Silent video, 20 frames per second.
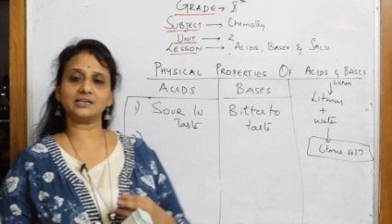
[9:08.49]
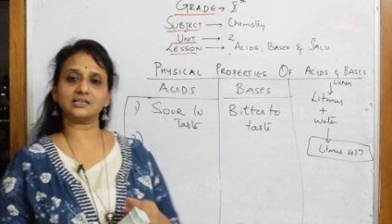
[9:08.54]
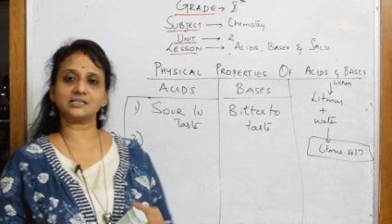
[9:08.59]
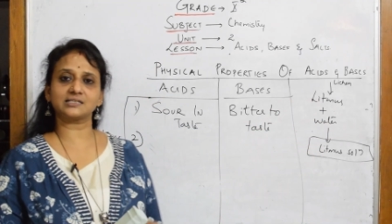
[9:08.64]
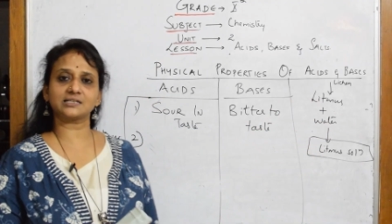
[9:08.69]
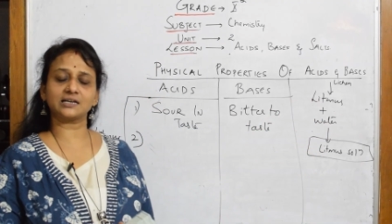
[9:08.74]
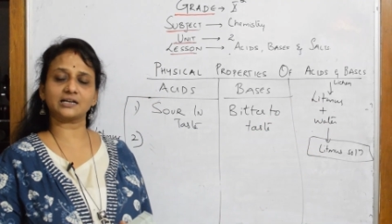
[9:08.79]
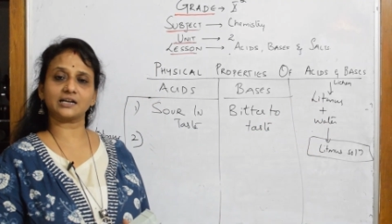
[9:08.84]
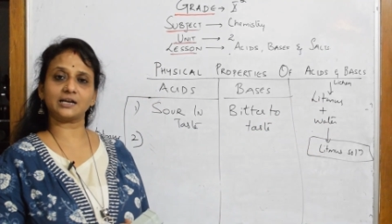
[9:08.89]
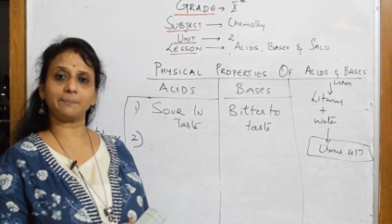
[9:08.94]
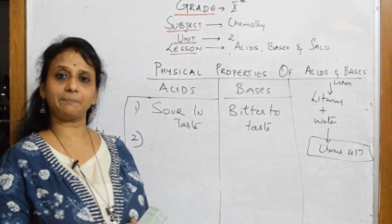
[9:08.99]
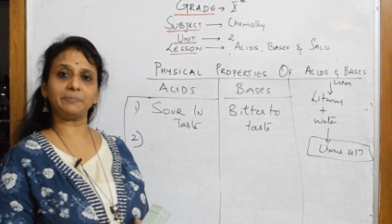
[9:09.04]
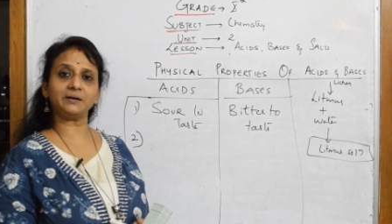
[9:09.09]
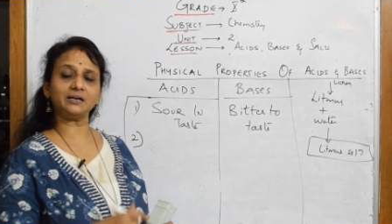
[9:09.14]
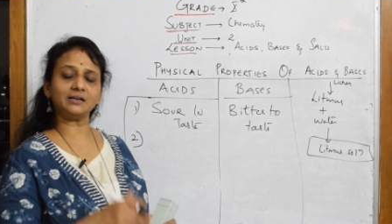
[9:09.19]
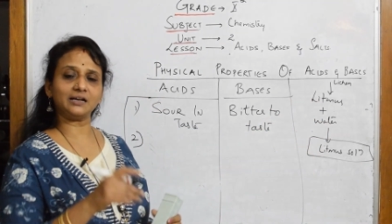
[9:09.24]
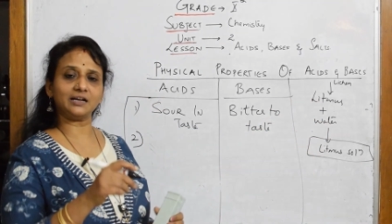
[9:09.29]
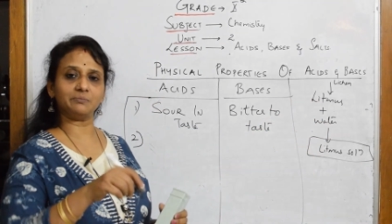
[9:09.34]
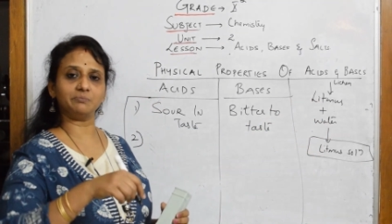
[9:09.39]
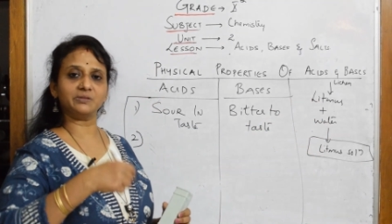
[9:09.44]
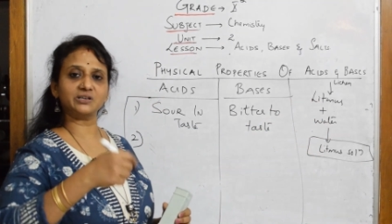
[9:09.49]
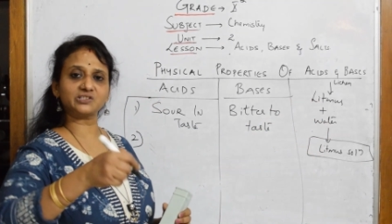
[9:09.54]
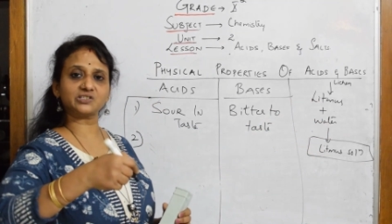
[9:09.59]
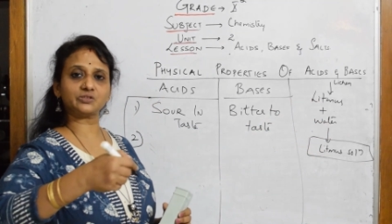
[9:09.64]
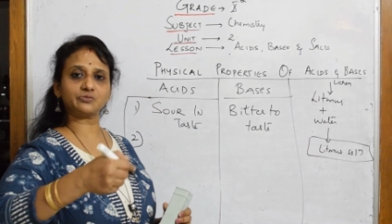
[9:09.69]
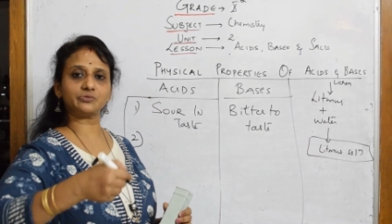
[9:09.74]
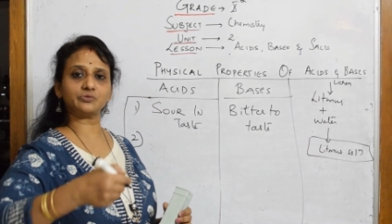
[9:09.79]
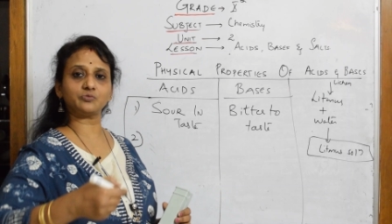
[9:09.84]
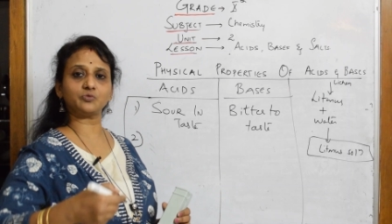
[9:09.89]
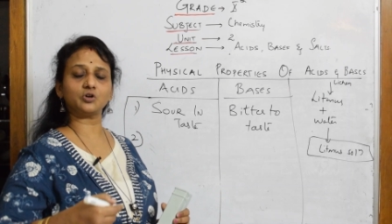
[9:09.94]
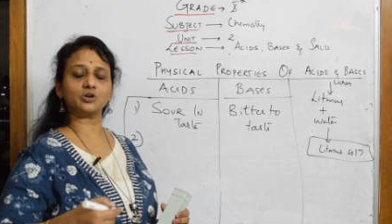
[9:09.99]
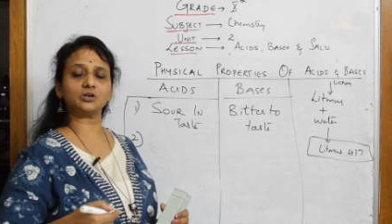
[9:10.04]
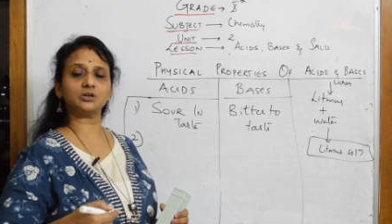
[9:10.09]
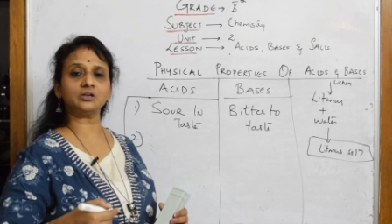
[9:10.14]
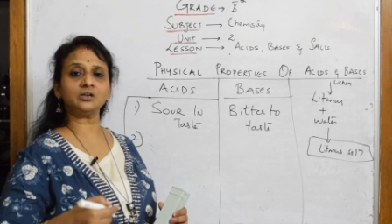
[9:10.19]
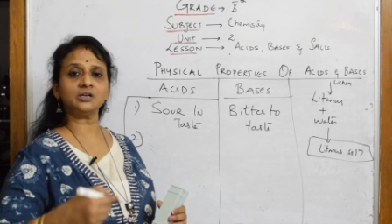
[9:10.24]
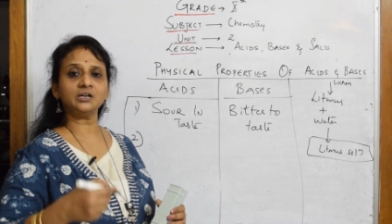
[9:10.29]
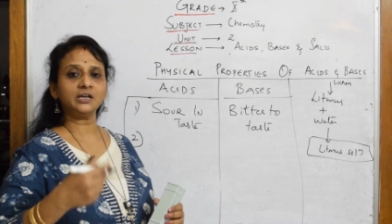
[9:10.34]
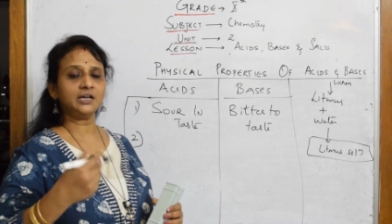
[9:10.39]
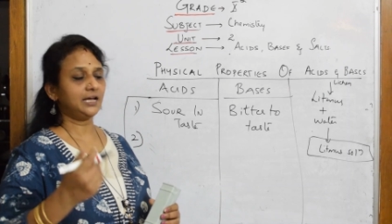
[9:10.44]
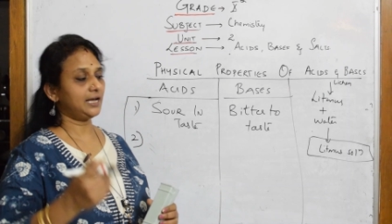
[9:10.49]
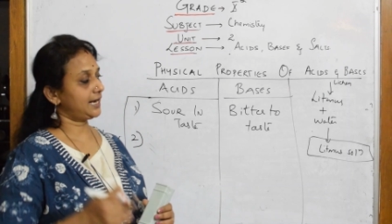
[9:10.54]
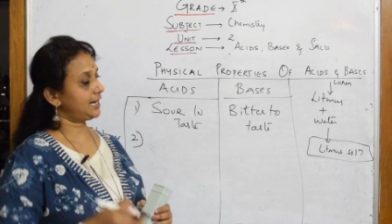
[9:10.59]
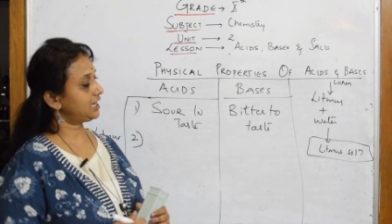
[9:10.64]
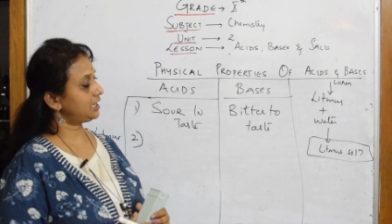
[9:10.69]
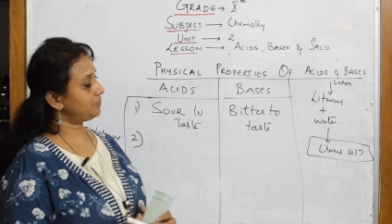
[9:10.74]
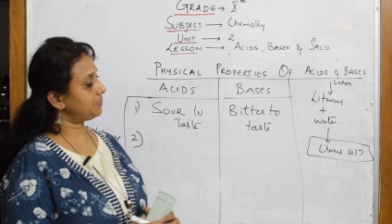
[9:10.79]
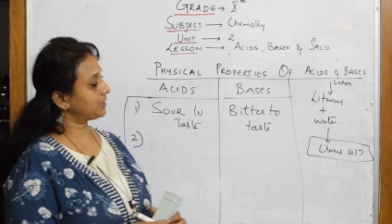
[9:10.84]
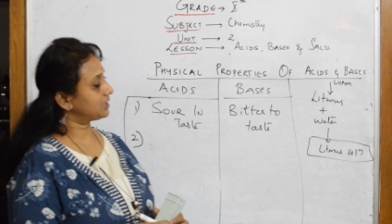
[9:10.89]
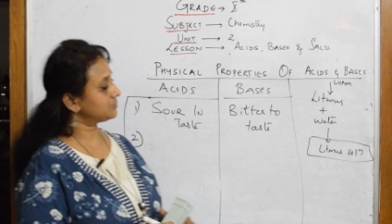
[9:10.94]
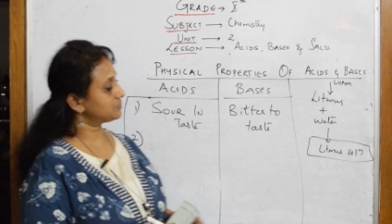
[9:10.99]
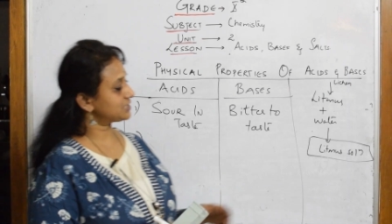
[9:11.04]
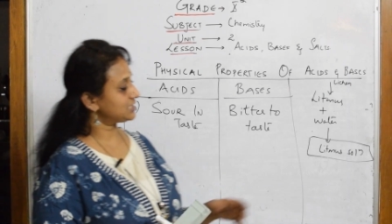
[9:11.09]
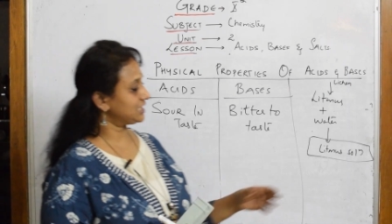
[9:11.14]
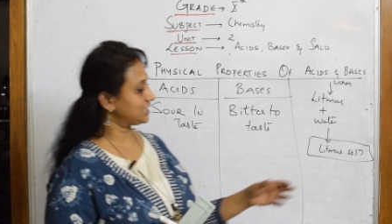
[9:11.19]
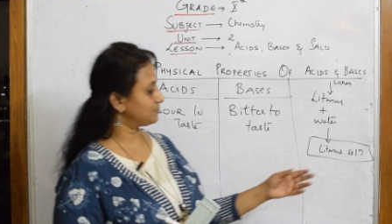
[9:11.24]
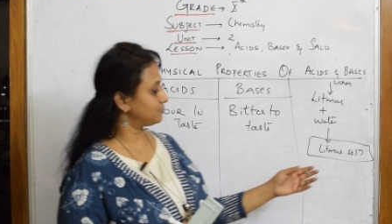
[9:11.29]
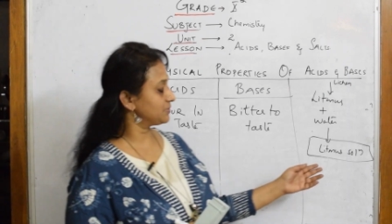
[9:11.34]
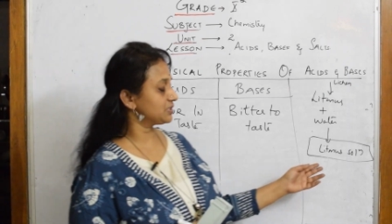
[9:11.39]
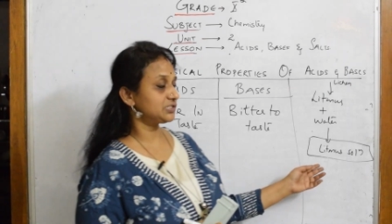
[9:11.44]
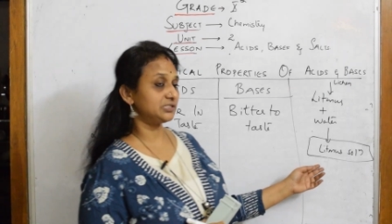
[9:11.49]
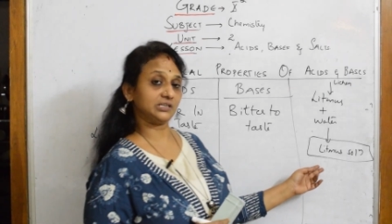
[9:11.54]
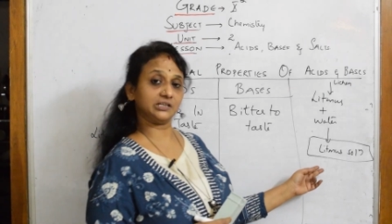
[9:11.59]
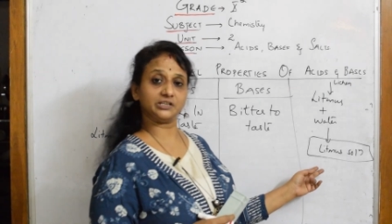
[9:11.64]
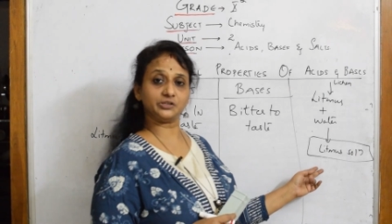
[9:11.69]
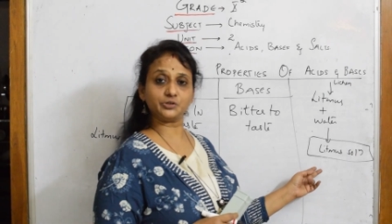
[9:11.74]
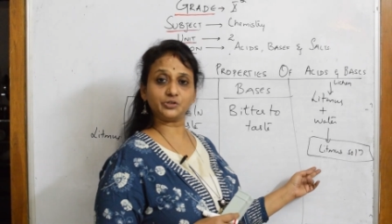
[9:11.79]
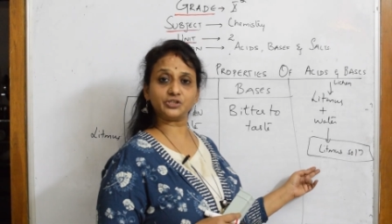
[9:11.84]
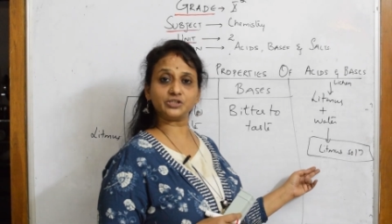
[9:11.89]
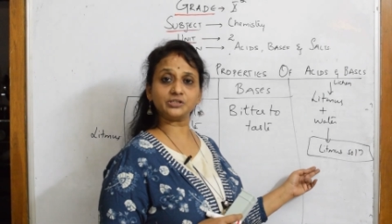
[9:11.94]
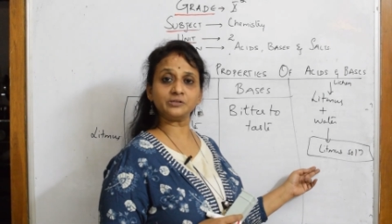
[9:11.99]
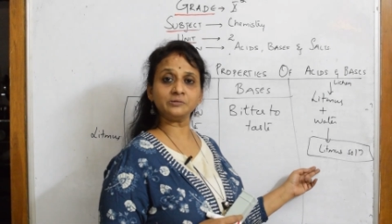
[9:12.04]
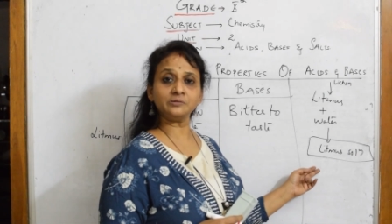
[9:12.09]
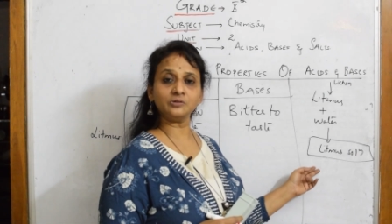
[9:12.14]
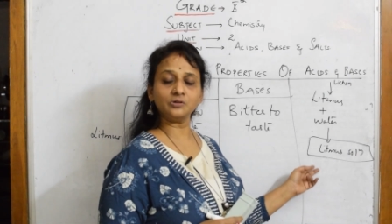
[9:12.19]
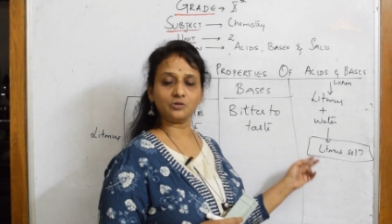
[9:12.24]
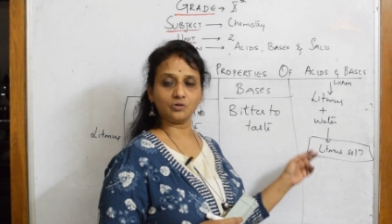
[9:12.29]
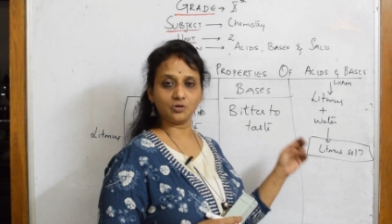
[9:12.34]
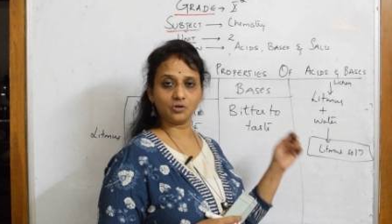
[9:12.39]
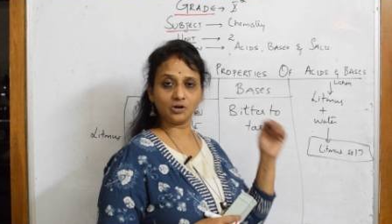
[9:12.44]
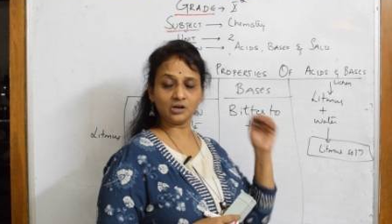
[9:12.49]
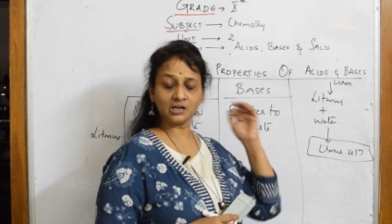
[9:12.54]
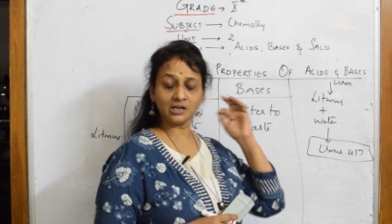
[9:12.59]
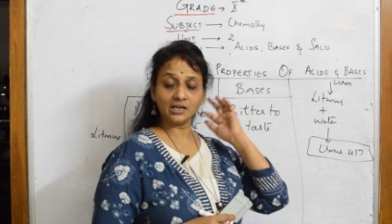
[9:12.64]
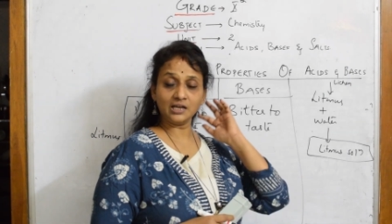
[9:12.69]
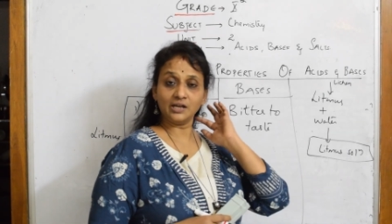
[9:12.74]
scrape it and mix it with water and it becomes litmus solution or